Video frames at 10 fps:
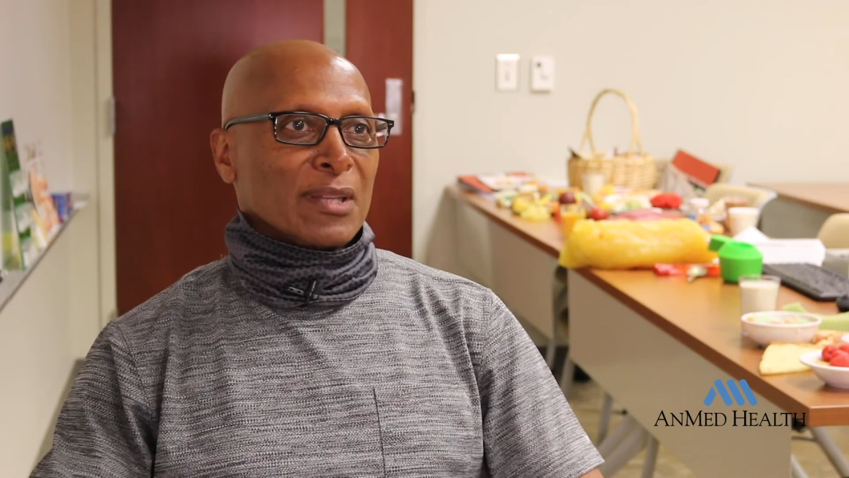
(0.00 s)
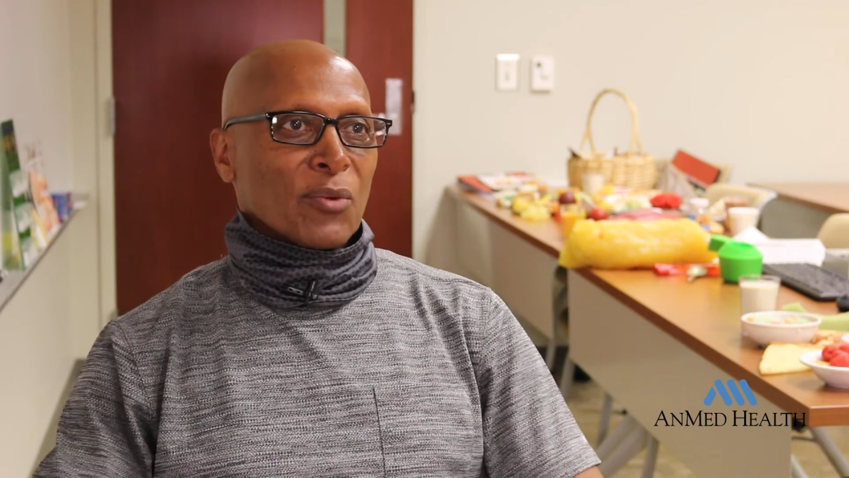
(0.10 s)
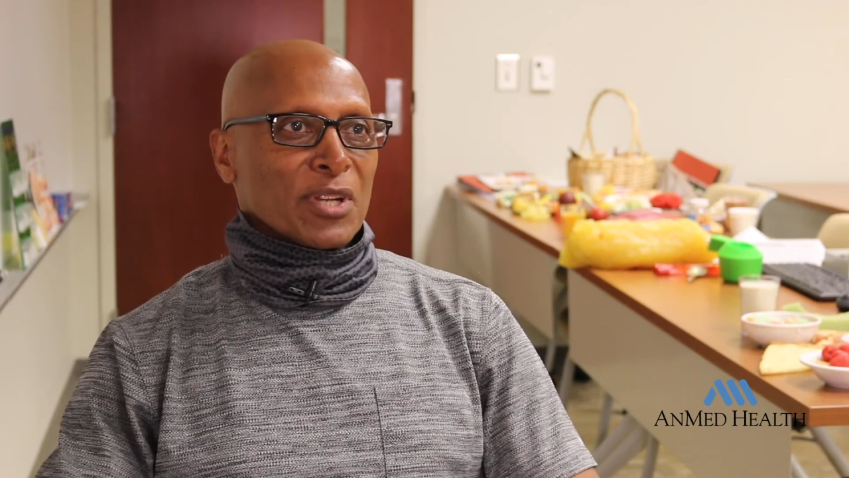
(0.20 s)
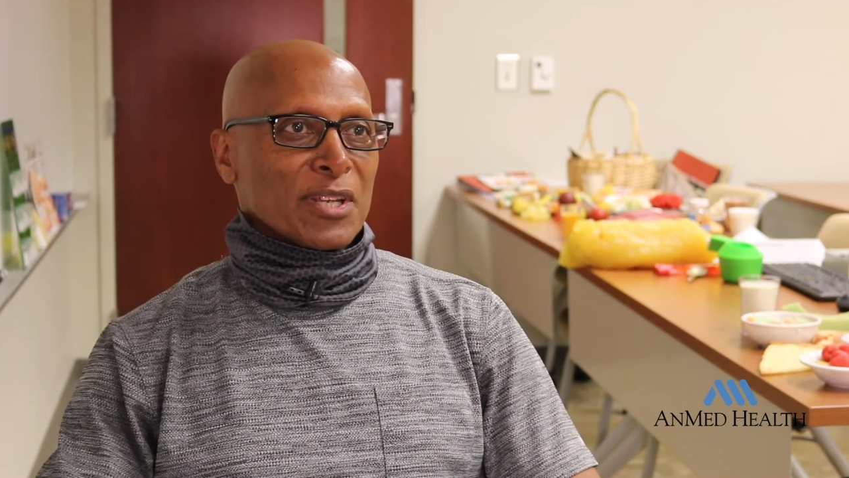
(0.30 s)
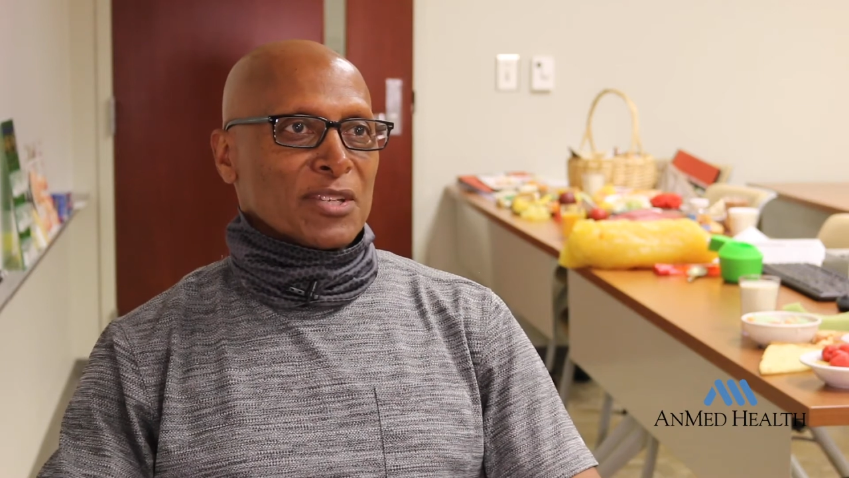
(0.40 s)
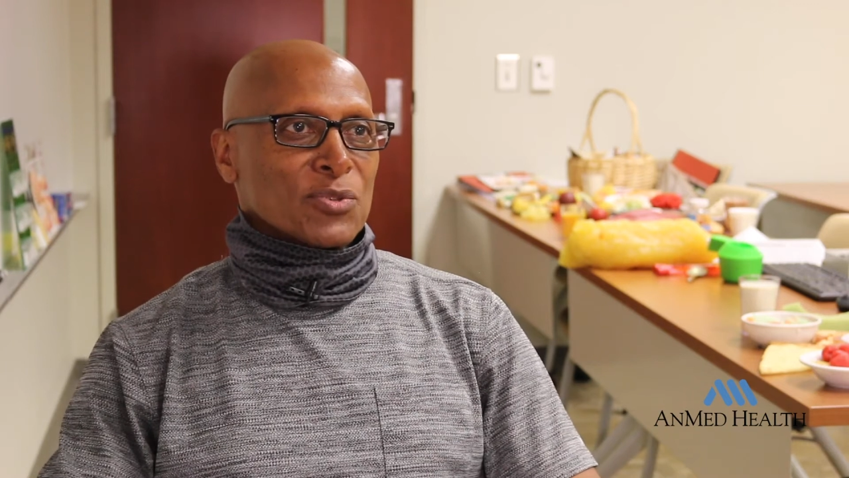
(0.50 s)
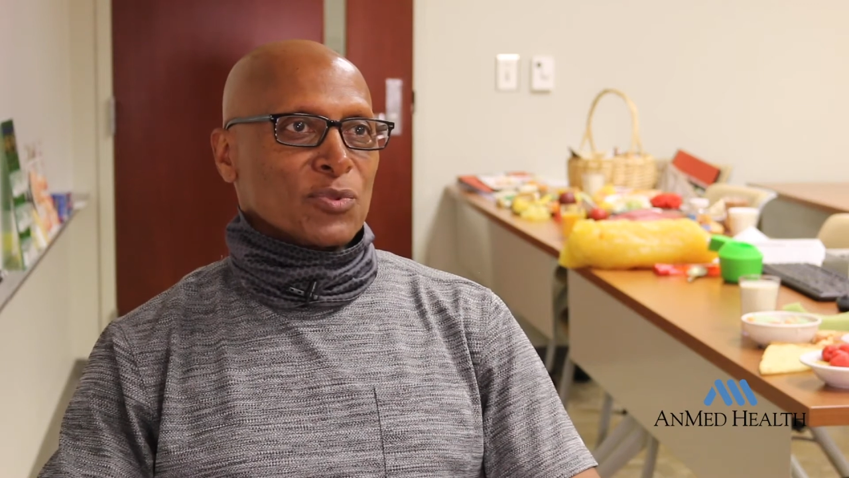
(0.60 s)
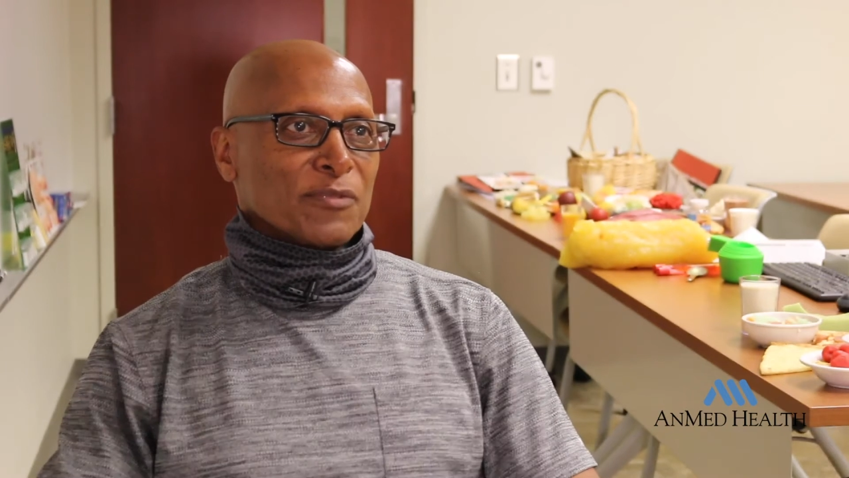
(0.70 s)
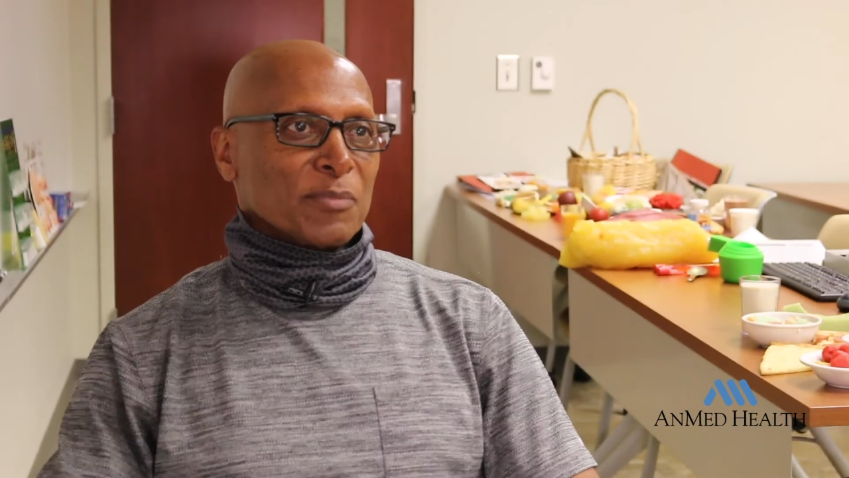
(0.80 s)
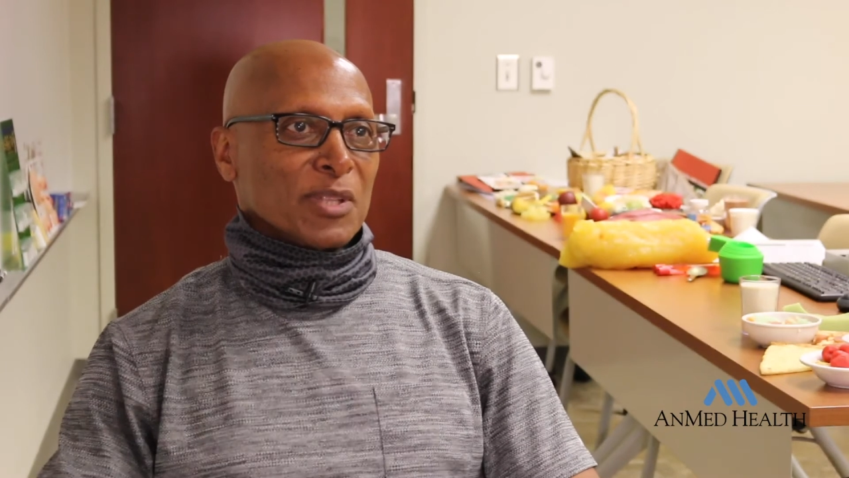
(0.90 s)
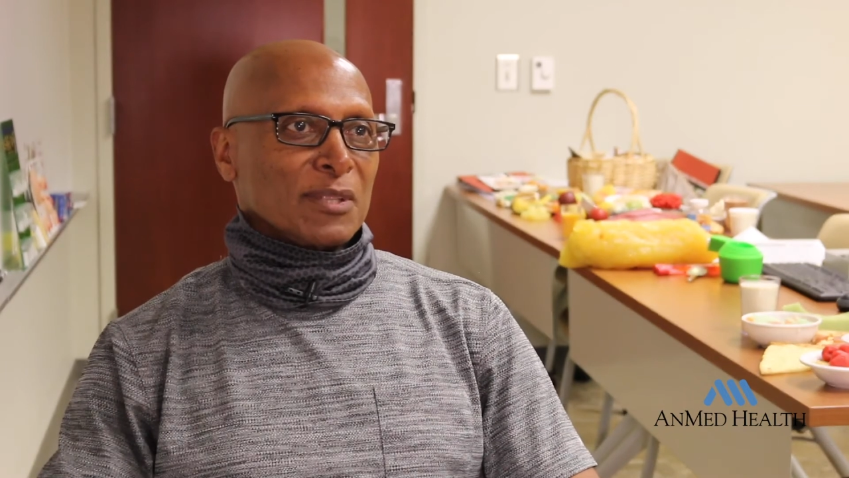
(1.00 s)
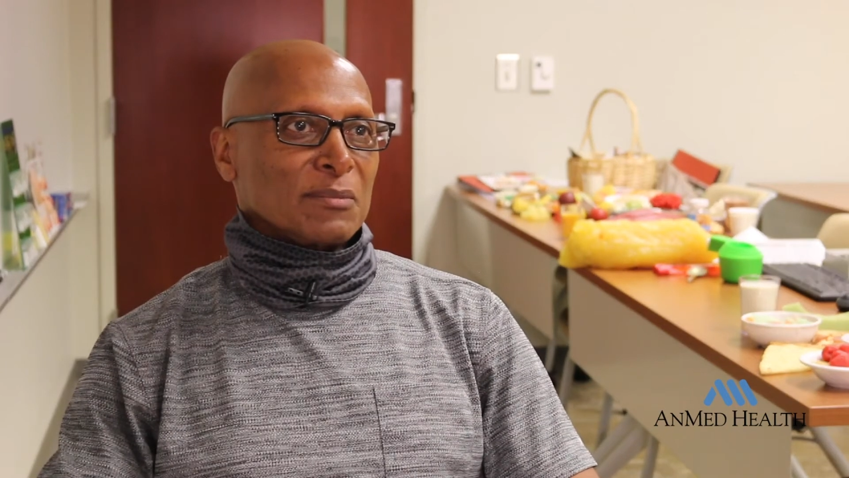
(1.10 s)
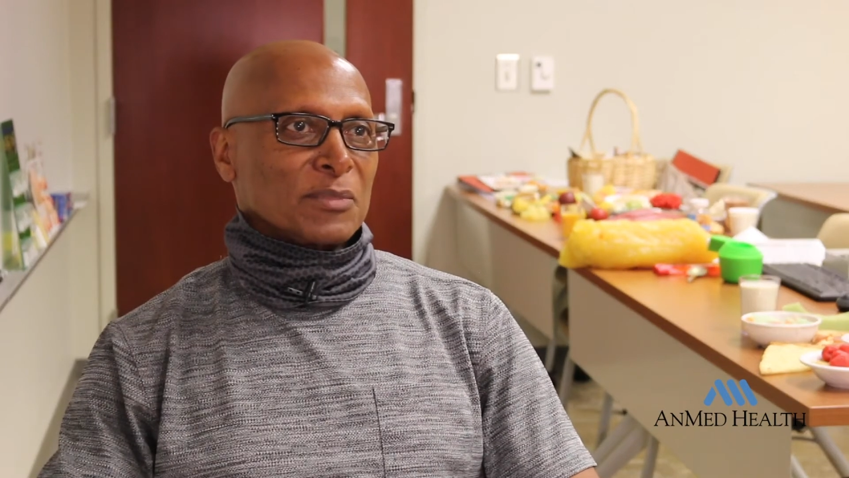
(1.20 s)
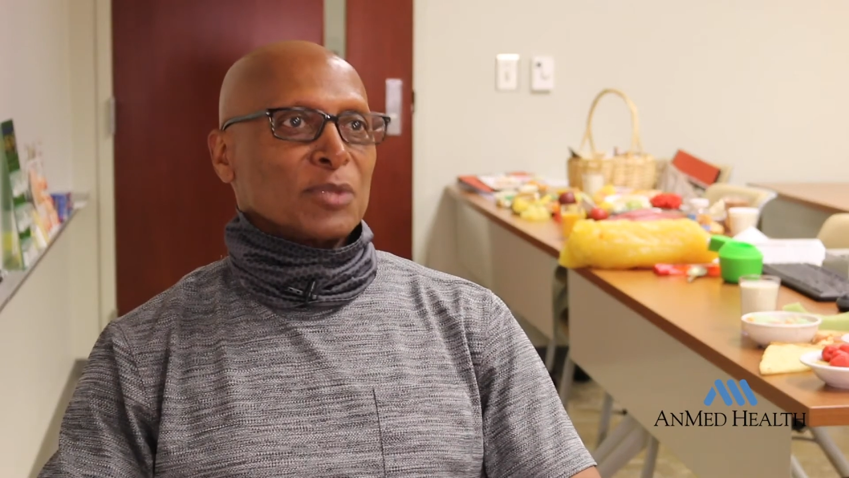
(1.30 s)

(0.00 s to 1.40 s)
that wasn't an issue with me.